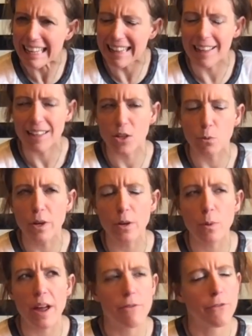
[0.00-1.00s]
That's a
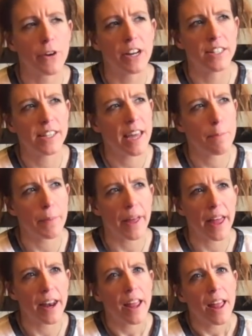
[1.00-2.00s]
weird way of phrasing it,
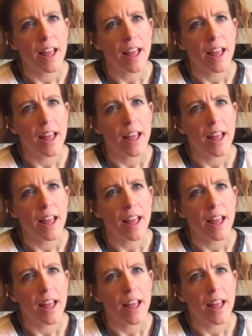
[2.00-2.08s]
but